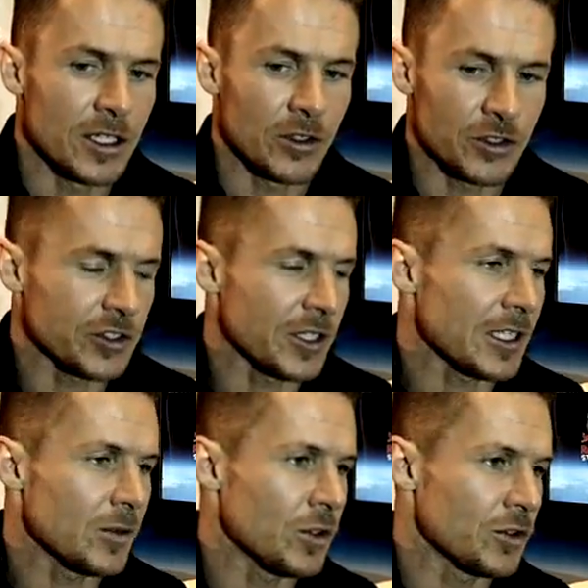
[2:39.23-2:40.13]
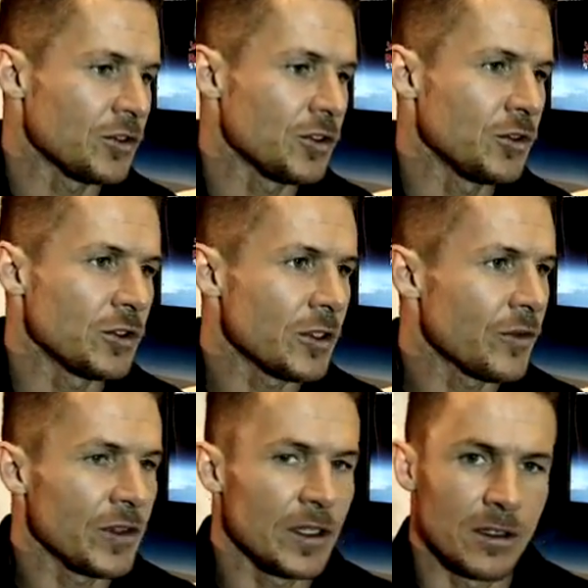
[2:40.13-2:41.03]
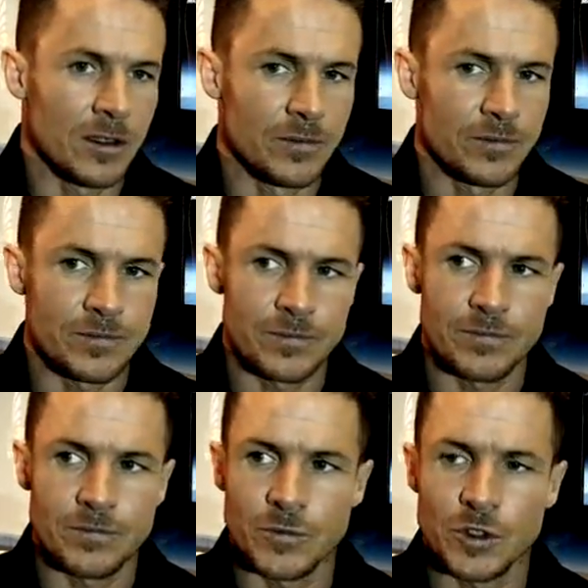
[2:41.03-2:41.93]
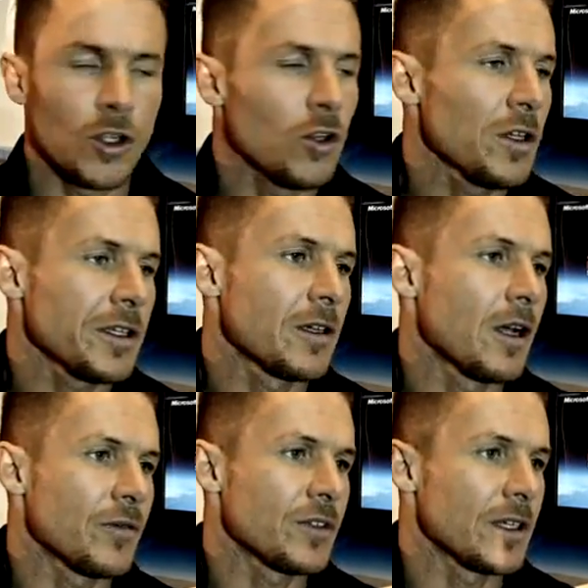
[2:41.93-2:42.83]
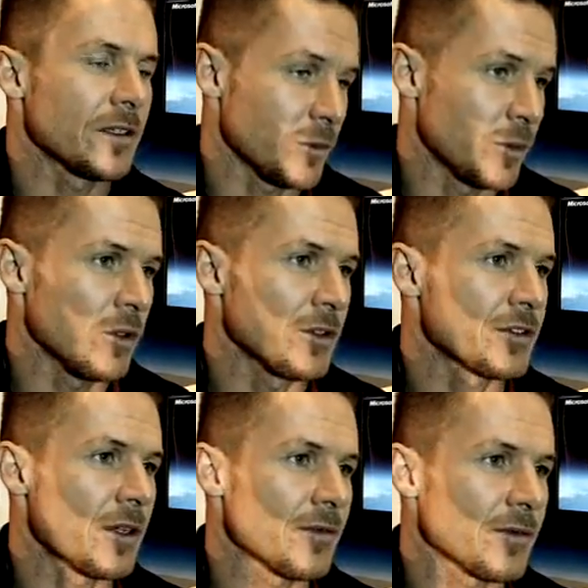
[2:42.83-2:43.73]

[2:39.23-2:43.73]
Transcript: He knows exactly what to do in the field. Totally confident to pull this